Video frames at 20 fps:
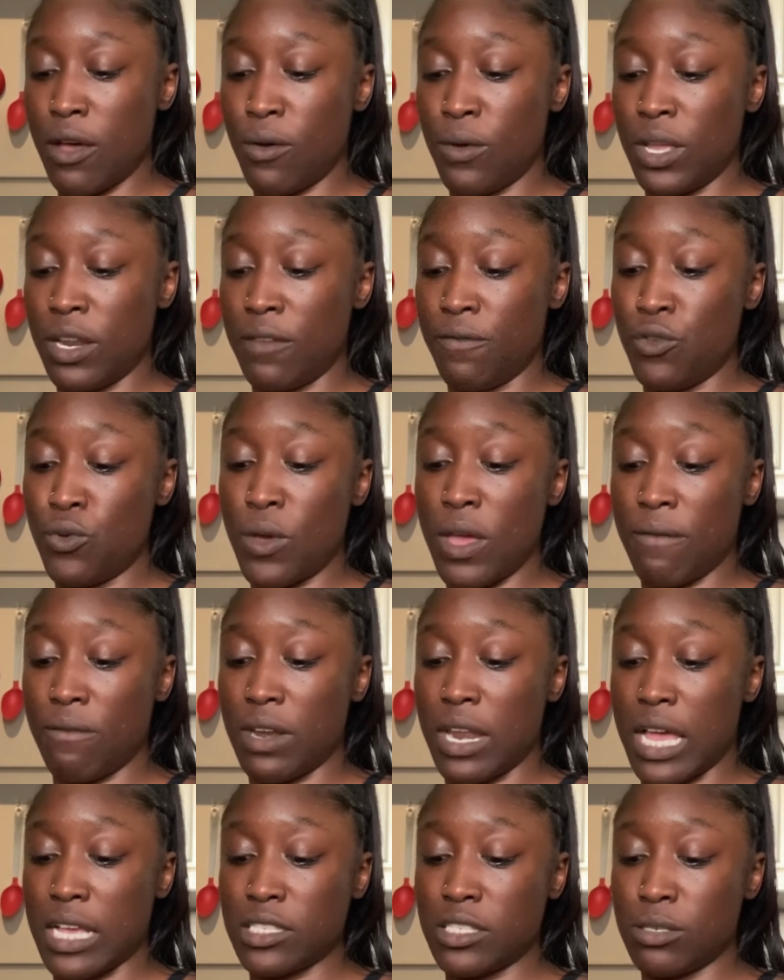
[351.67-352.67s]
And if you have
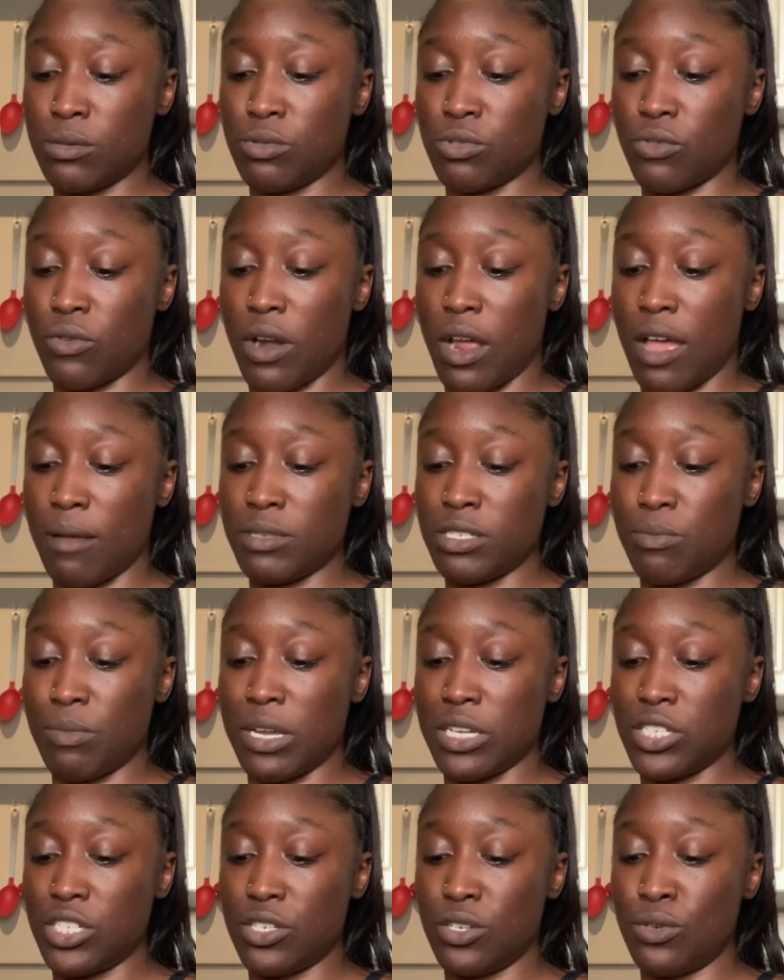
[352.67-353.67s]
not subscribed to my
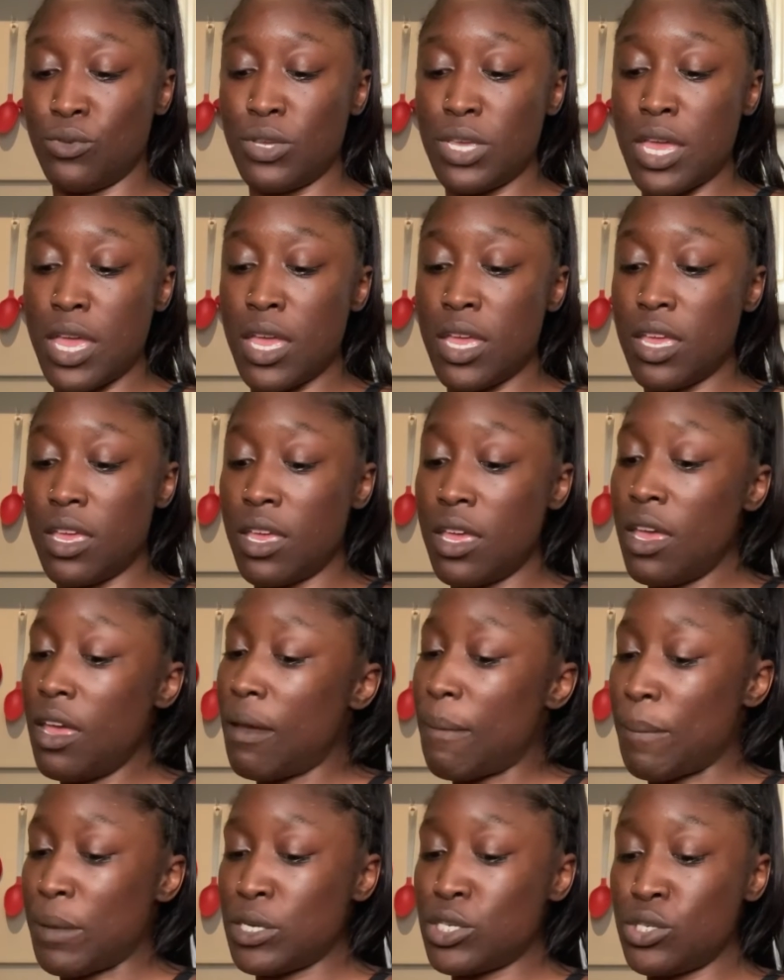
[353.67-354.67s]
channel yet,
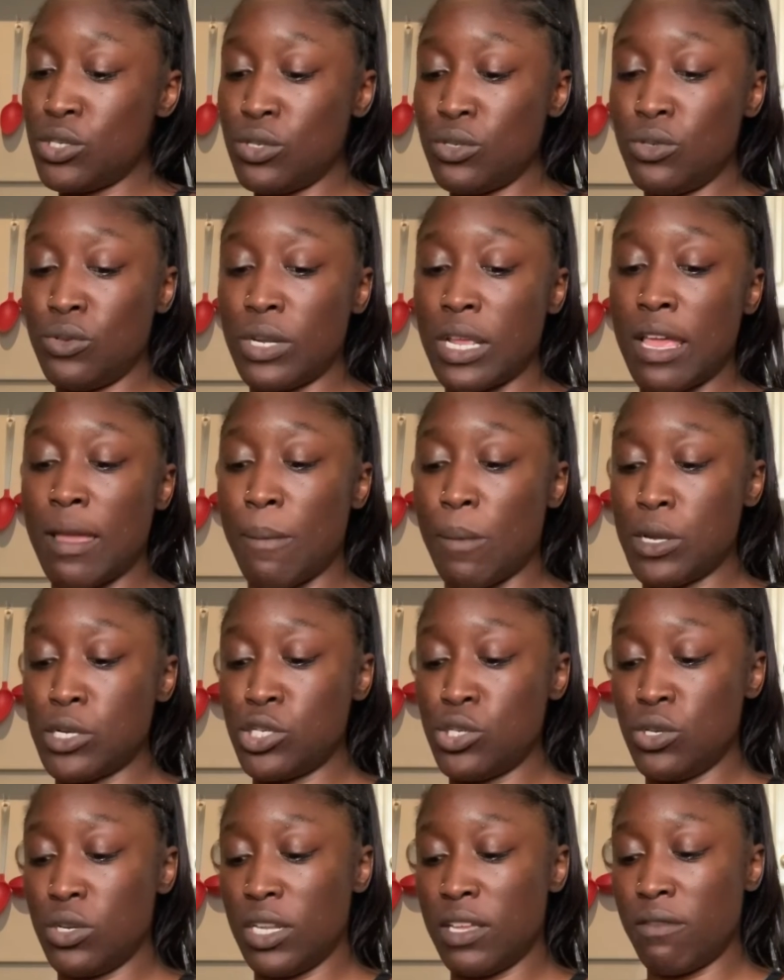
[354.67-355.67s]
make sure you do that. Make
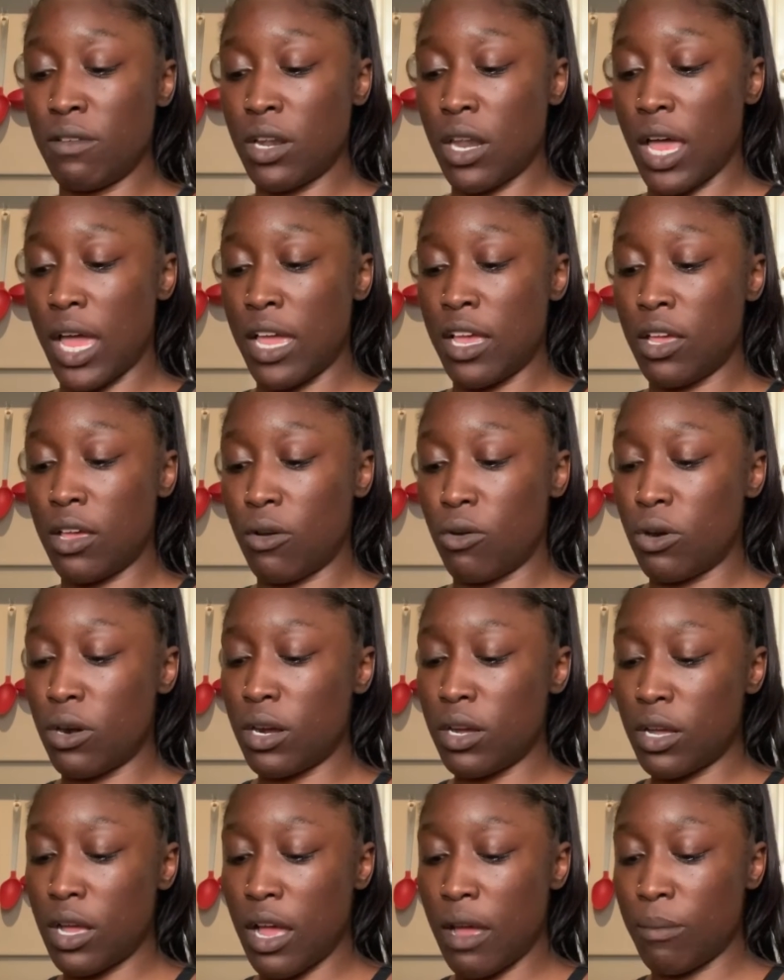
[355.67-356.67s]
sure you leave a like or a
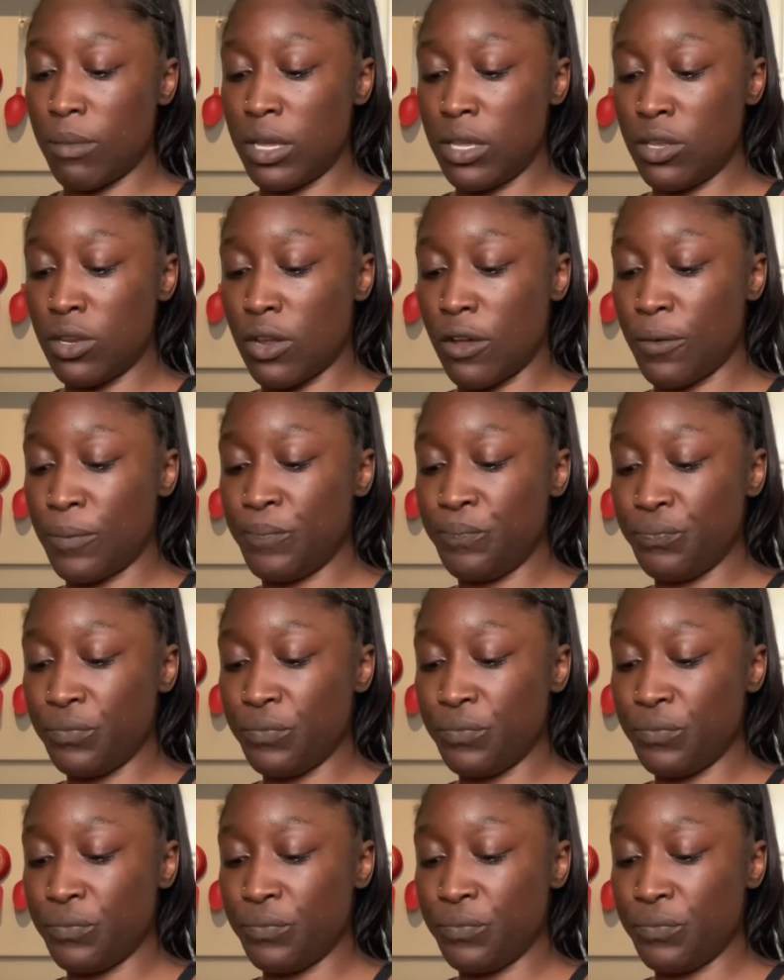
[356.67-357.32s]
comment, you know,